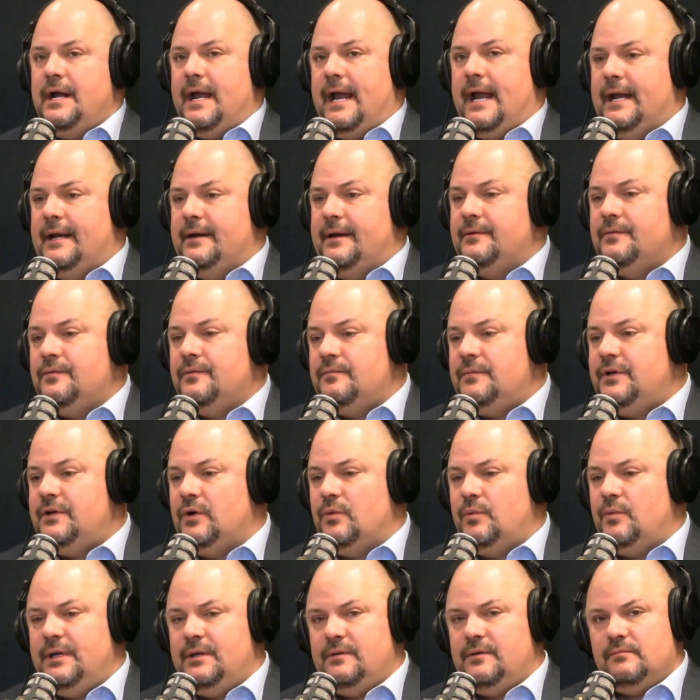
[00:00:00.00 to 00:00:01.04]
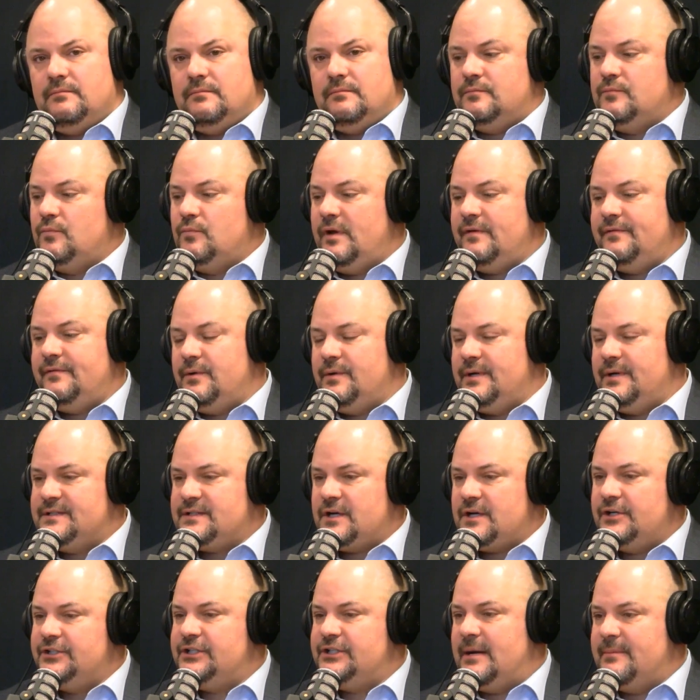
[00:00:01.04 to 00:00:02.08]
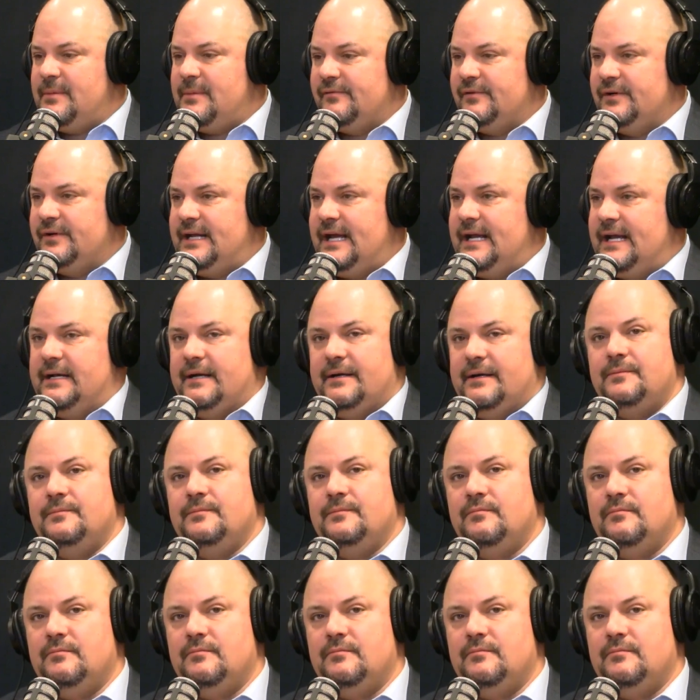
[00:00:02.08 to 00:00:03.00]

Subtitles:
And, we view it as our job every day to,